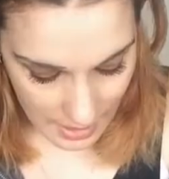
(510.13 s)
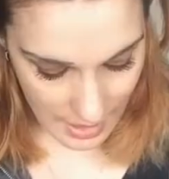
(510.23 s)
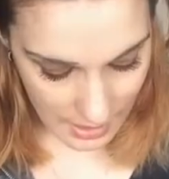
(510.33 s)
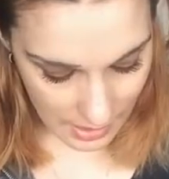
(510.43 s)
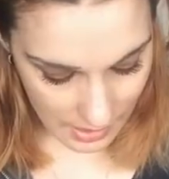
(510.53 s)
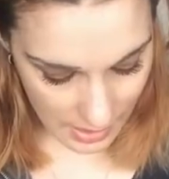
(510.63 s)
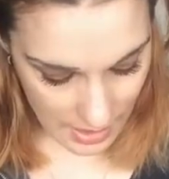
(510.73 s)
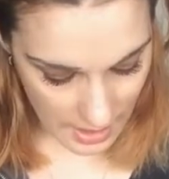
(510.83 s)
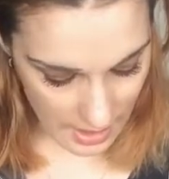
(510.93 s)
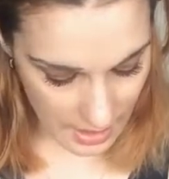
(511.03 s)
This
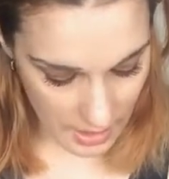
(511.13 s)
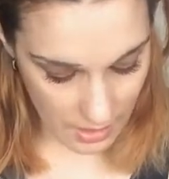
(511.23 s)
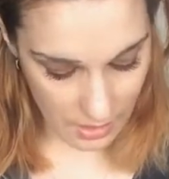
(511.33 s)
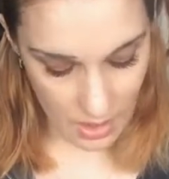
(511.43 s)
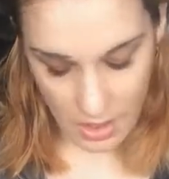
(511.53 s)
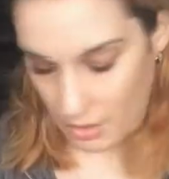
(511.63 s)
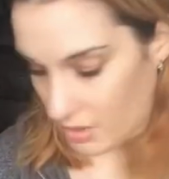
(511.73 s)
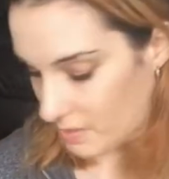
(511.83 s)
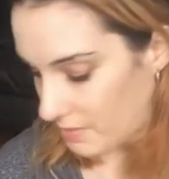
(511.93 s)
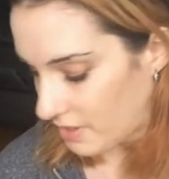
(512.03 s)
is another
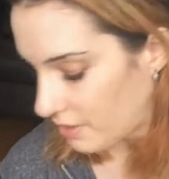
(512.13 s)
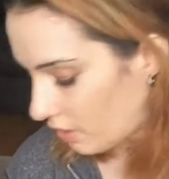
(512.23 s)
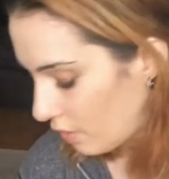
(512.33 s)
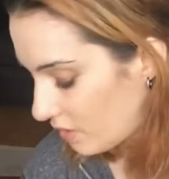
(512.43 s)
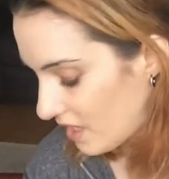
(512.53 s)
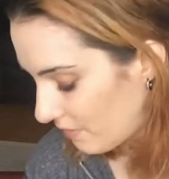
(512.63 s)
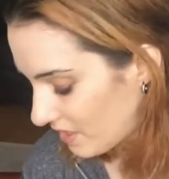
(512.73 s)
Christmas exclusive.